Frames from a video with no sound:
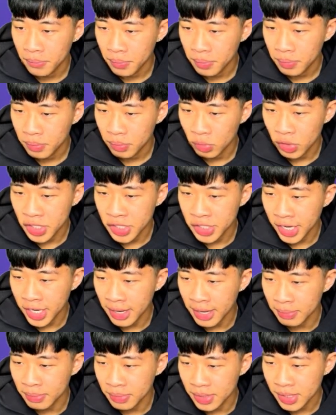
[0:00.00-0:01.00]
Reese
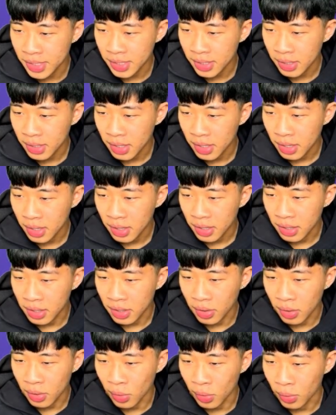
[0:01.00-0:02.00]
James.
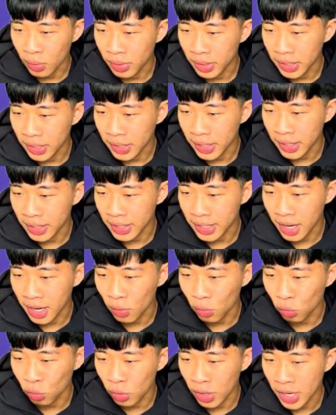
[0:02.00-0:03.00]
No, he didn't. He got
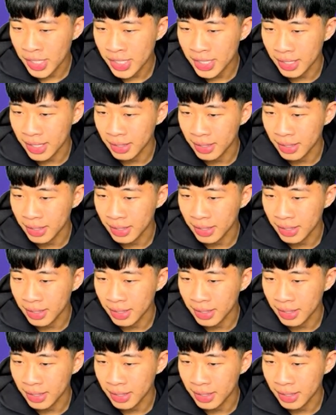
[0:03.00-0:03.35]
rested.